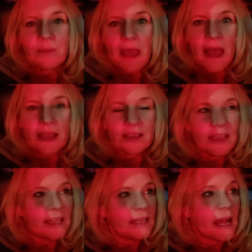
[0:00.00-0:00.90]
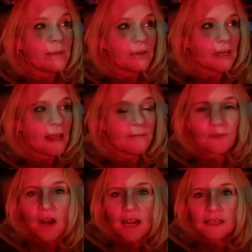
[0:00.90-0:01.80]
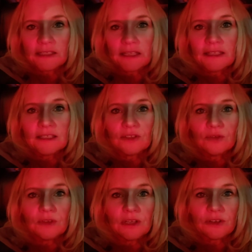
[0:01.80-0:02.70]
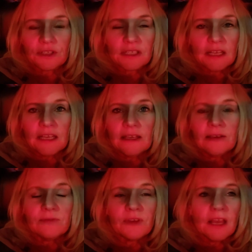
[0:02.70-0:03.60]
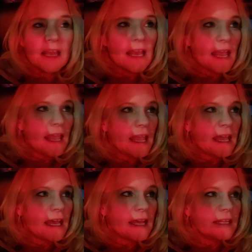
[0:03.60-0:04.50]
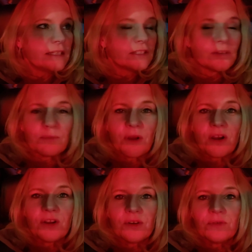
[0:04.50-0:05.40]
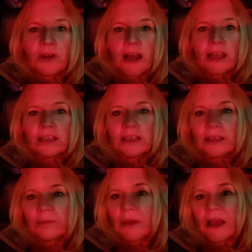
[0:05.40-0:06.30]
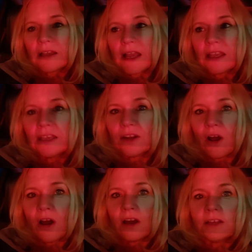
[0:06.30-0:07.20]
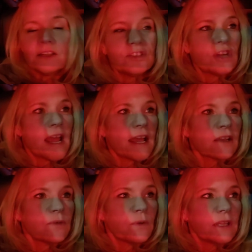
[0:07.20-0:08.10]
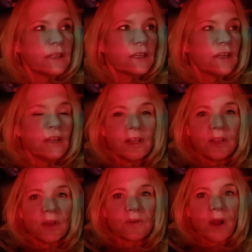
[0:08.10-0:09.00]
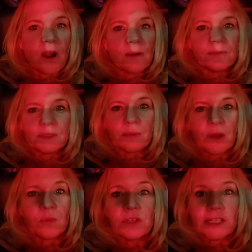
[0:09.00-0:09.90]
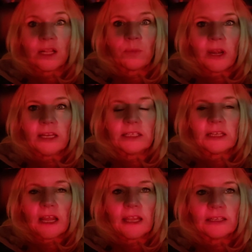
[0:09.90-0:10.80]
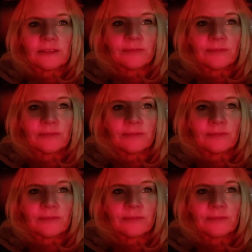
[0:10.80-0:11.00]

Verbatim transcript: Mac, and I'm going to have fries. And this is New Year's Eve, and tomorrow I can get on track with low carbs, but we're celebrating tonight.